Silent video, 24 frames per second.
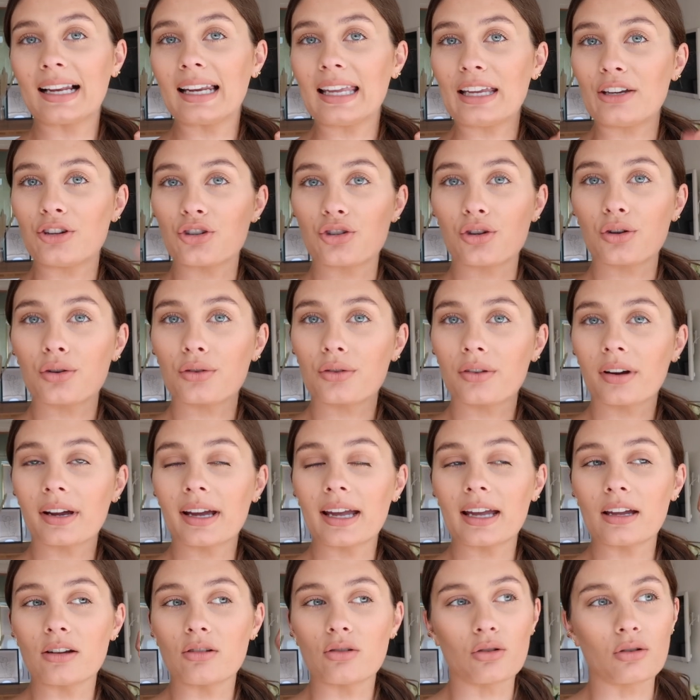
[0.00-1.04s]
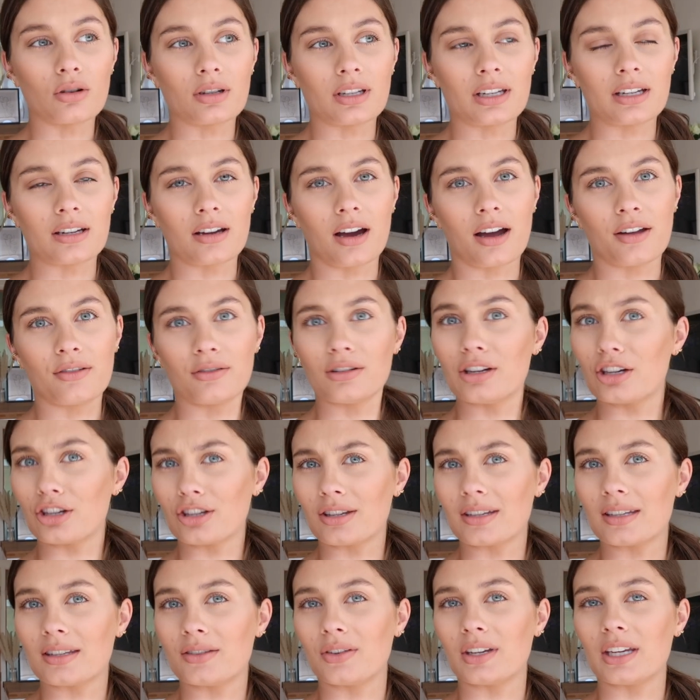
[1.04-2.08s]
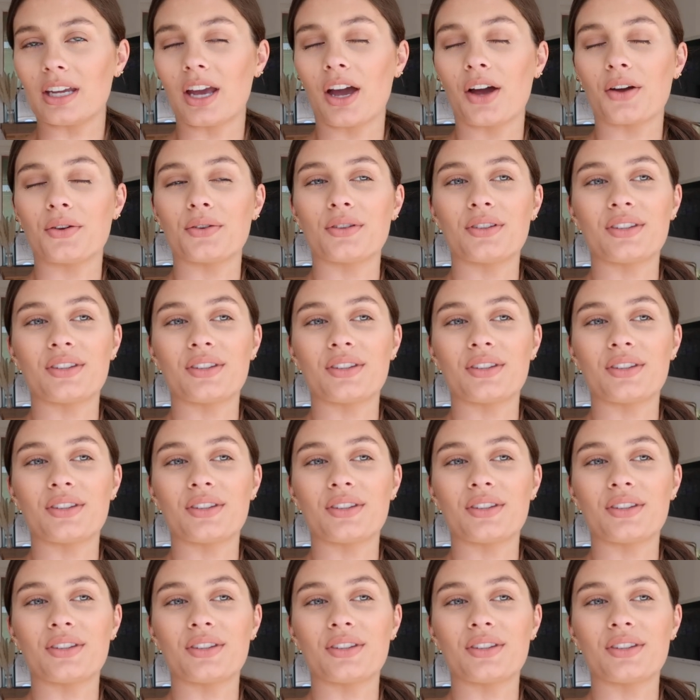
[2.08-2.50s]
clean jewellery, nor did I finish this video.